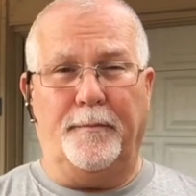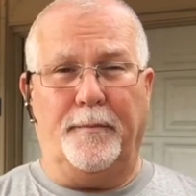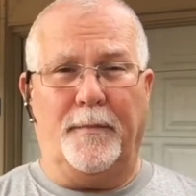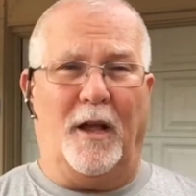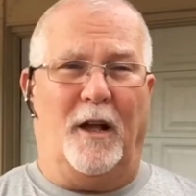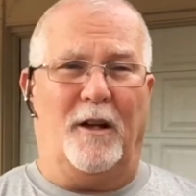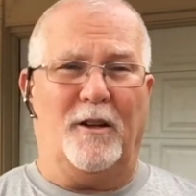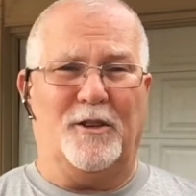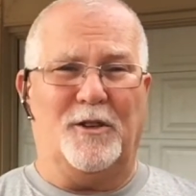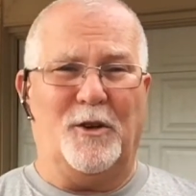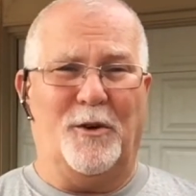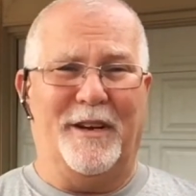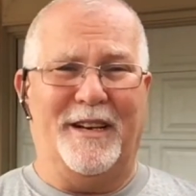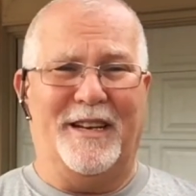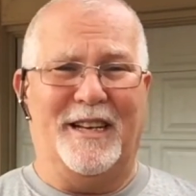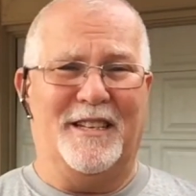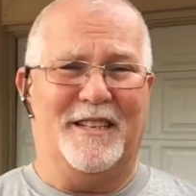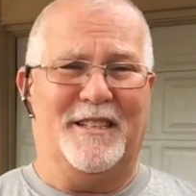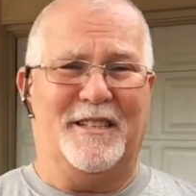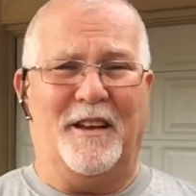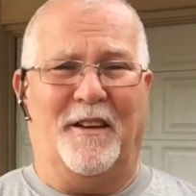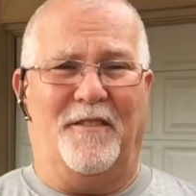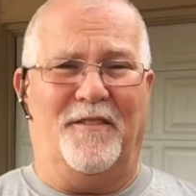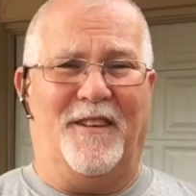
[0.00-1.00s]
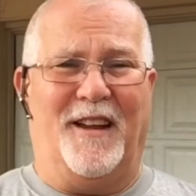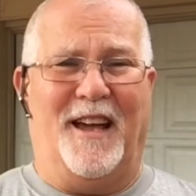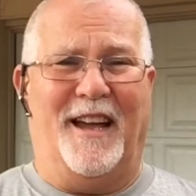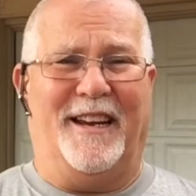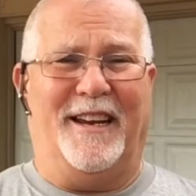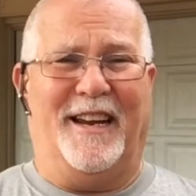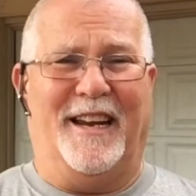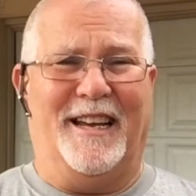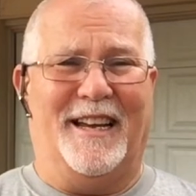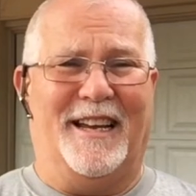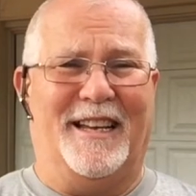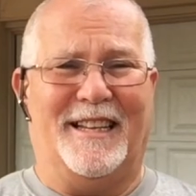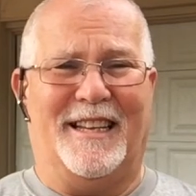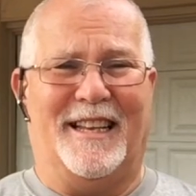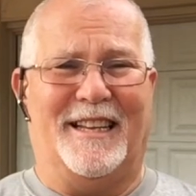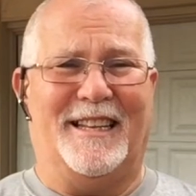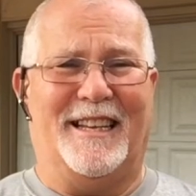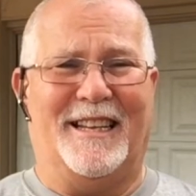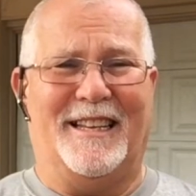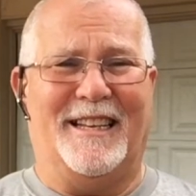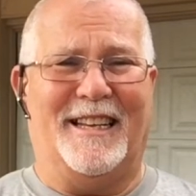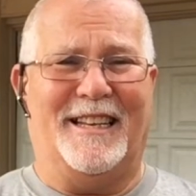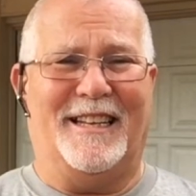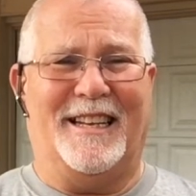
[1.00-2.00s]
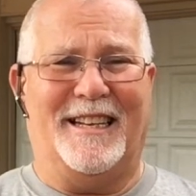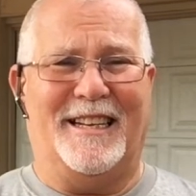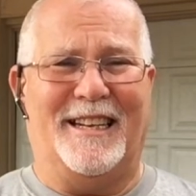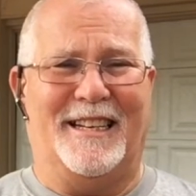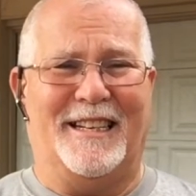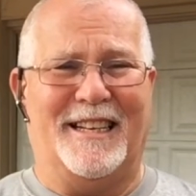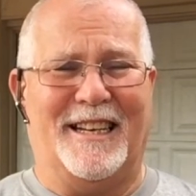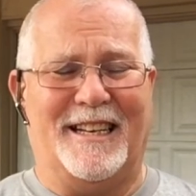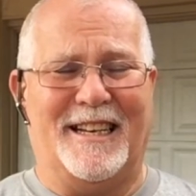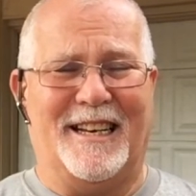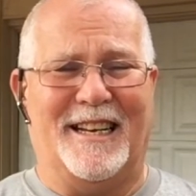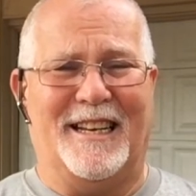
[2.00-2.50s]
Also, he does stuff like. Uh, da, da, da,